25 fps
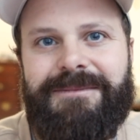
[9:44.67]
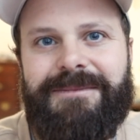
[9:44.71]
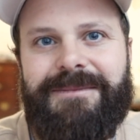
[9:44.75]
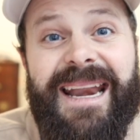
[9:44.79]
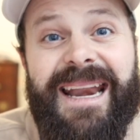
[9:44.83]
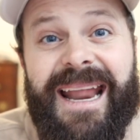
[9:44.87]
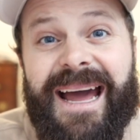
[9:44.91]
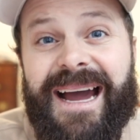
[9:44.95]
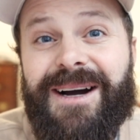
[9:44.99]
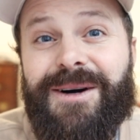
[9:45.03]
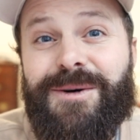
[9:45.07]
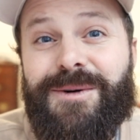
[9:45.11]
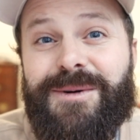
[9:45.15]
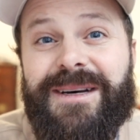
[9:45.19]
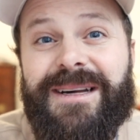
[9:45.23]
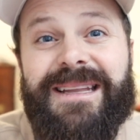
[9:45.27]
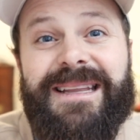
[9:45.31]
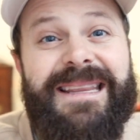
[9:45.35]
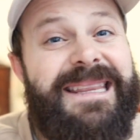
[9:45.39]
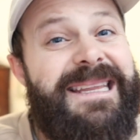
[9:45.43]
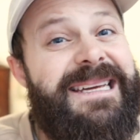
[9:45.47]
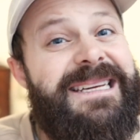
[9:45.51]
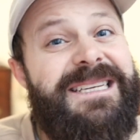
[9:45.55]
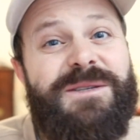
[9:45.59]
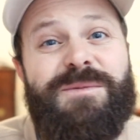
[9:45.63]
Now,
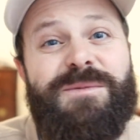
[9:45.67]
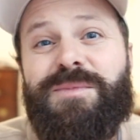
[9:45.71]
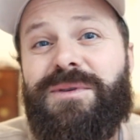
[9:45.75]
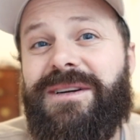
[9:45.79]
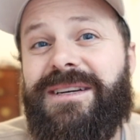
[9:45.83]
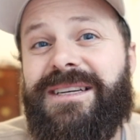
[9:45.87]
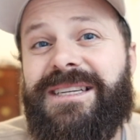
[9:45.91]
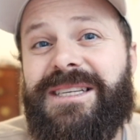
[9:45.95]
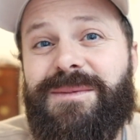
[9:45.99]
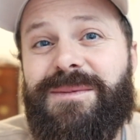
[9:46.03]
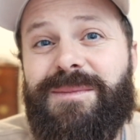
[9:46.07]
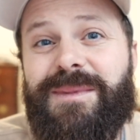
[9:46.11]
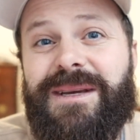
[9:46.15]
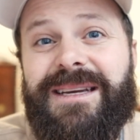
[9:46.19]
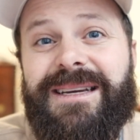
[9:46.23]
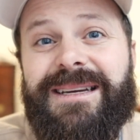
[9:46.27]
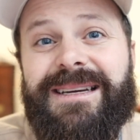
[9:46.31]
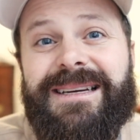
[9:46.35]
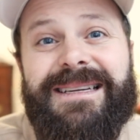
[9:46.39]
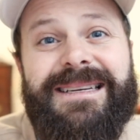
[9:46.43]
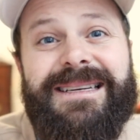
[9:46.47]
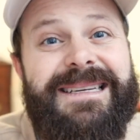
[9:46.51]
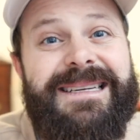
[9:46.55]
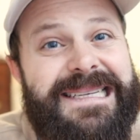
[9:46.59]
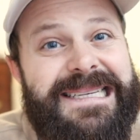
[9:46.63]
this brings me
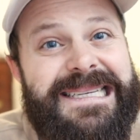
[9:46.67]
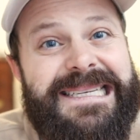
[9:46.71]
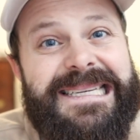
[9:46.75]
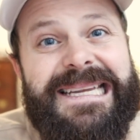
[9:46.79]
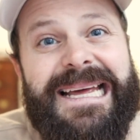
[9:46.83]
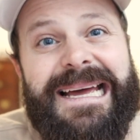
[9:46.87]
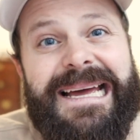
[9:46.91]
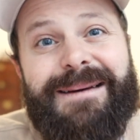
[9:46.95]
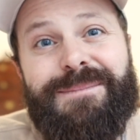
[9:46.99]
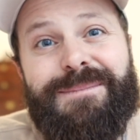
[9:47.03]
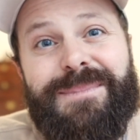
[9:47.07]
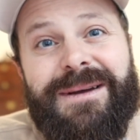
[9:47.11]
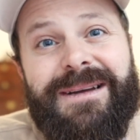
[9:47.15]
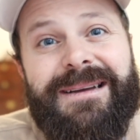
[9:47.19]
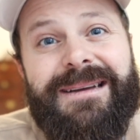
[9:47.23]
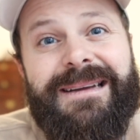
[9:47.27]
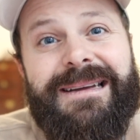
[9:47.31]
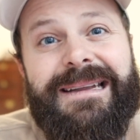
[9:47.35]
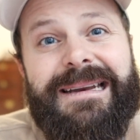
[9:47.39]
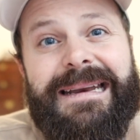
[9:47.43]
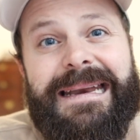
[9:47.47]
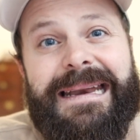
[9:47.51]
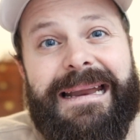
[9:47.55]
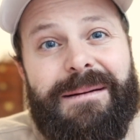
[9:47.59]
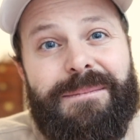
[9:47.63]
to step
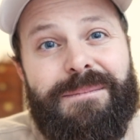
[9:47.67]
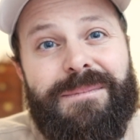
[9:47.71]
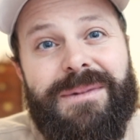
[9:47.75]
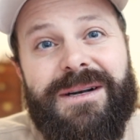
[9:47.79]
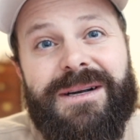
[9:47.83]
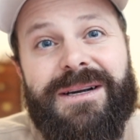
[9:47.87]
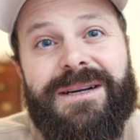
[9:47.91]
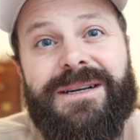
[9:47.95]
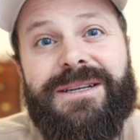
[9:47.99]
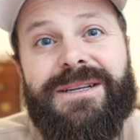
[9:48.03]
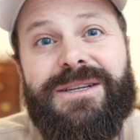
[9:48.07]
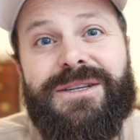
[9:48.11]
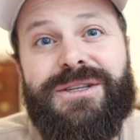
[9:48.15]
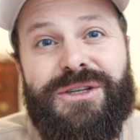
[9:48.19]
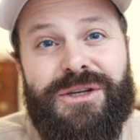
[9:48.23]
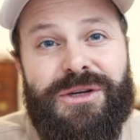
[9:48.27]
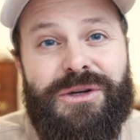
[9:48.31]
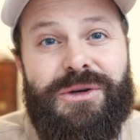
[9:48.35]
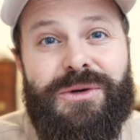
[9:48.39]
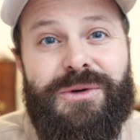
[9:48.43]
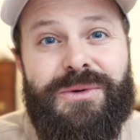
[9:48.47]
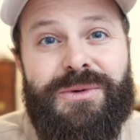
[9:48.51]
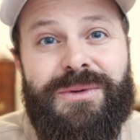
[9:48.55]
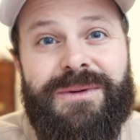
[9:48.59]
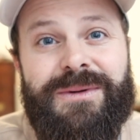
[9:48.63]
number
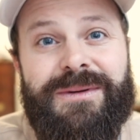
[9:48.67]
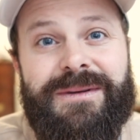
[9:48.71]
2.